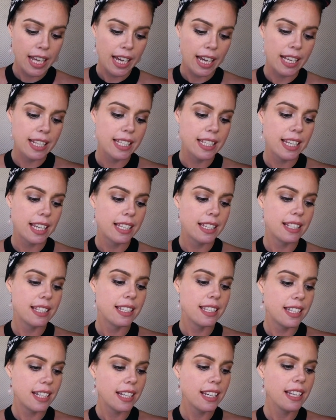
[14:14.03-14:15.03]
It says,
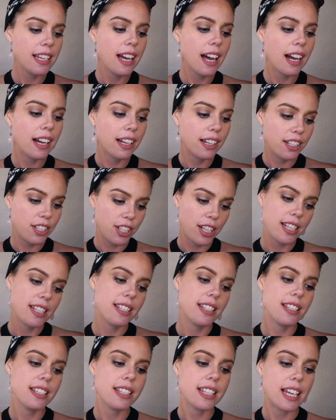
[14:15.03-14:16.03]
Dear
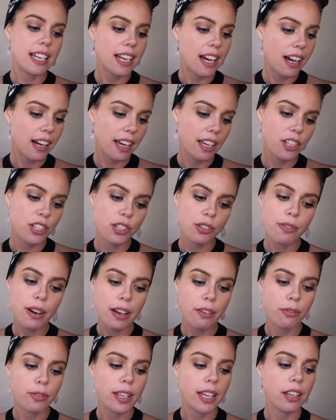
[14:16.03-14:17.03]
Jesus and Archangel
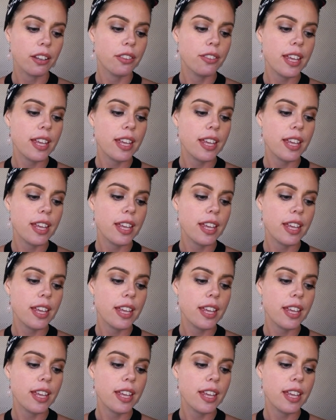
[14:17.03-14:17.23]
Raphael,